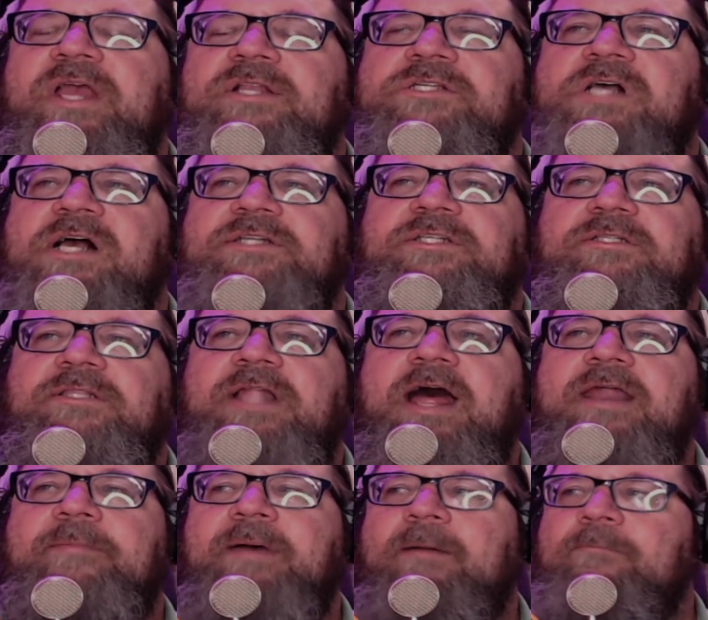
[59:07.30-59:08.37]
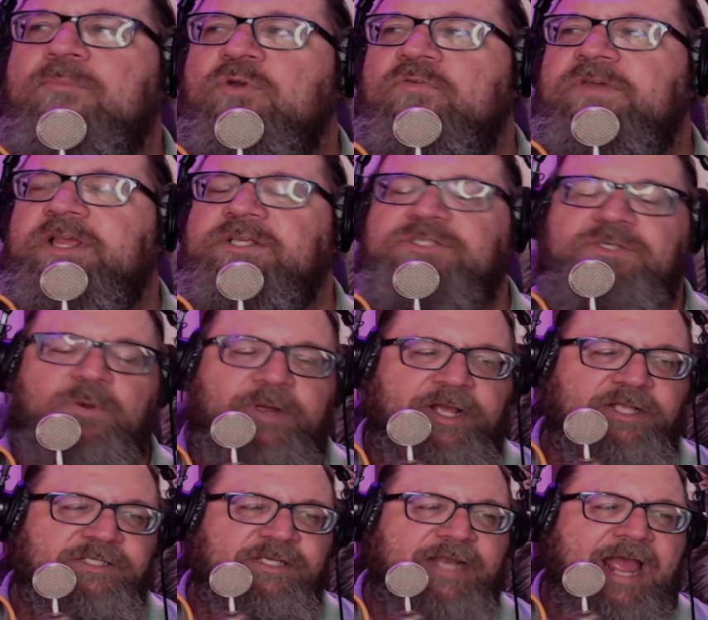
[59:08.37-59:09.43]
talked a lot about moving
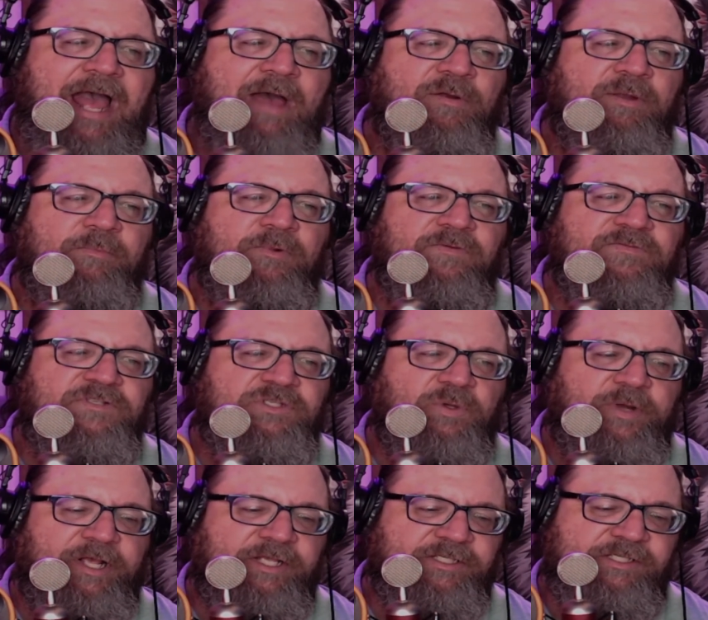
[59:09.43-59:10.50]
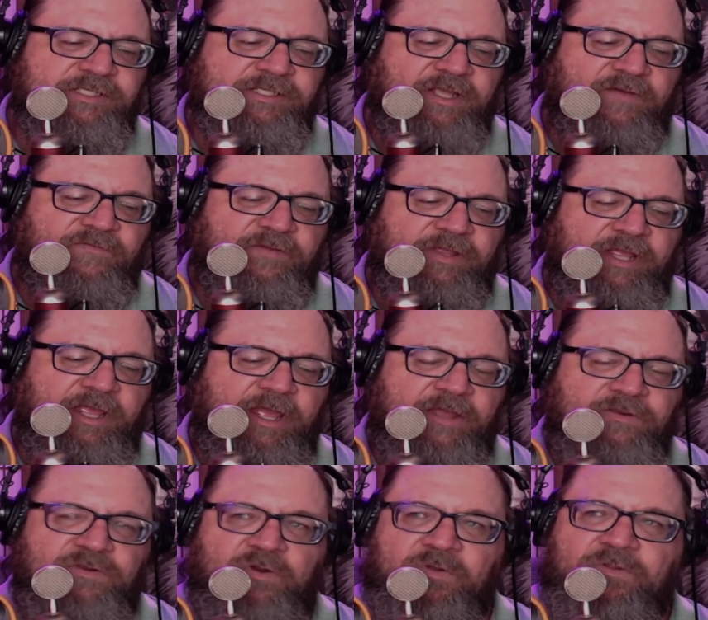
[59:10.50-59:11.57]
soils and how to move soils and stuff
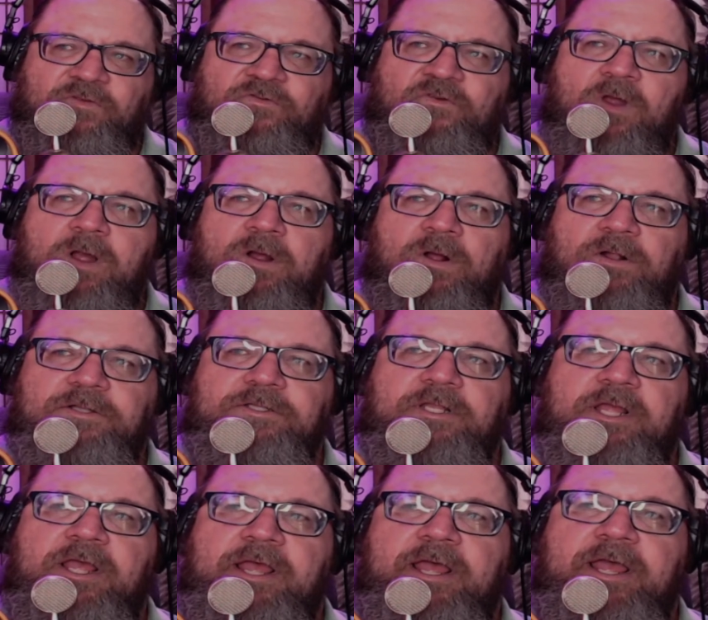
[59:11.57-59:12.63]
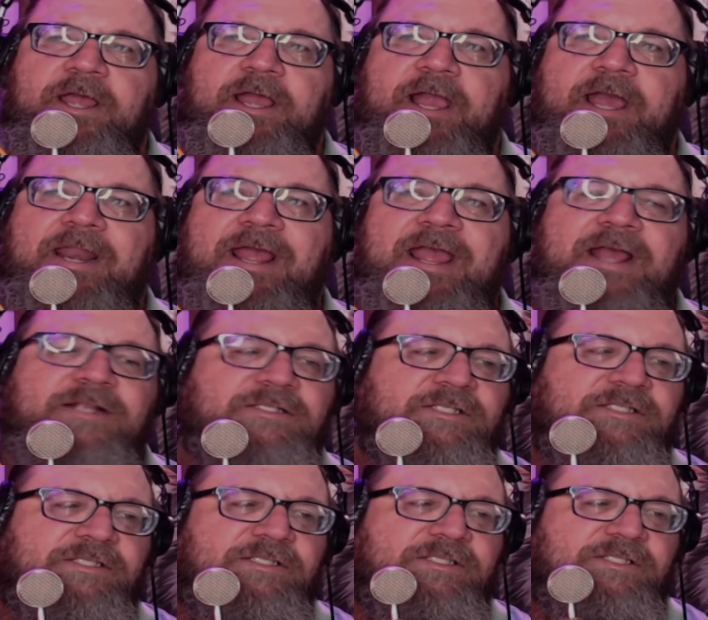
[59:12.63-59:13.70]
during the stronghold. And I had
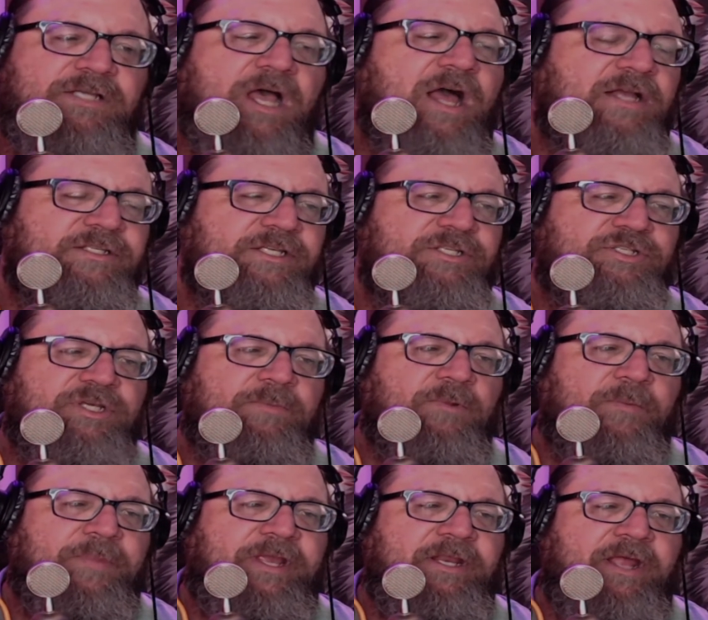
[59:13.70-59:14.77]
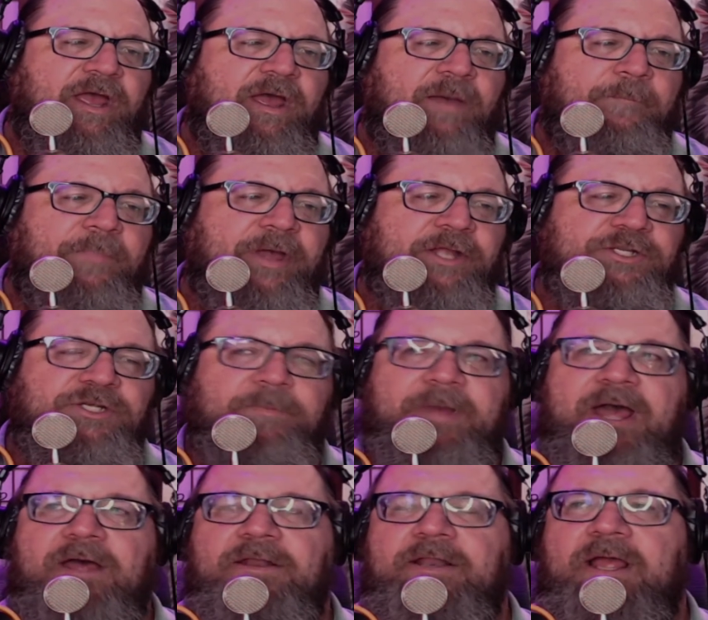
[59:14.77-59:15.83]
talked to Jim Urbina a bunch
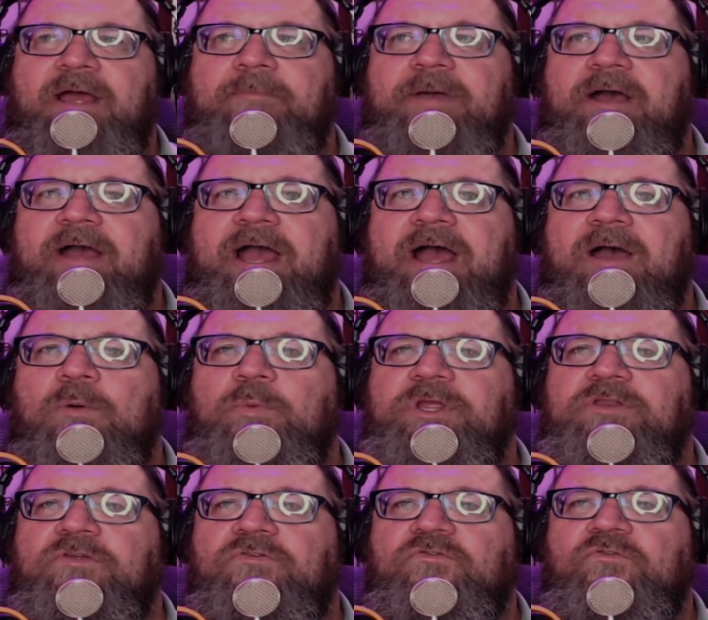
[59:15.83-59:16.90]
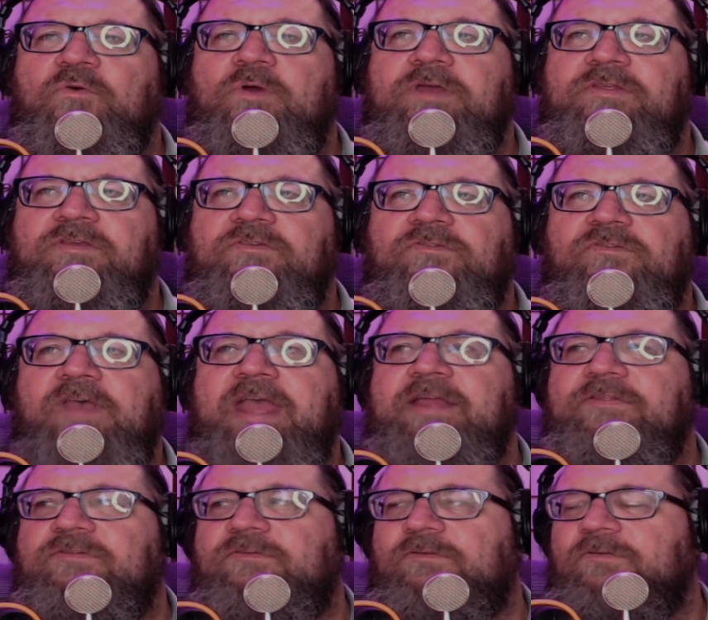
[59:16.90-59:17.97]
about how we destroy these
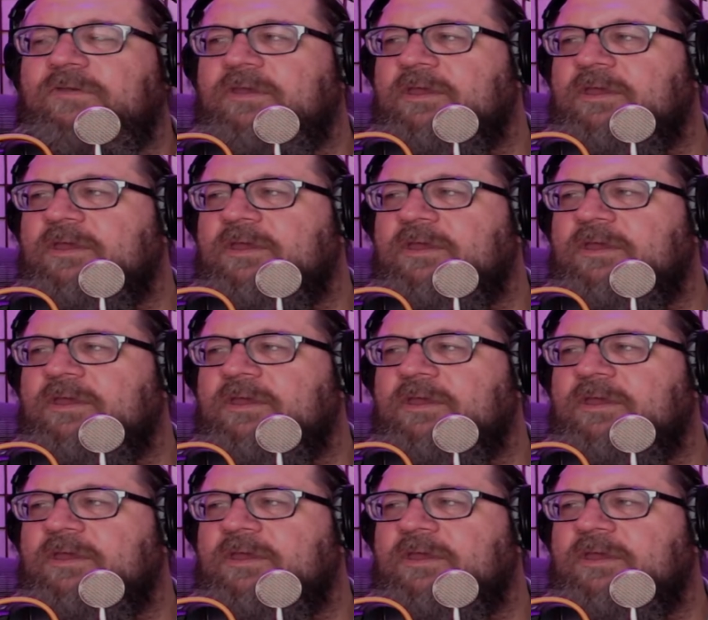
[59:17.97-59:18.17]
sites.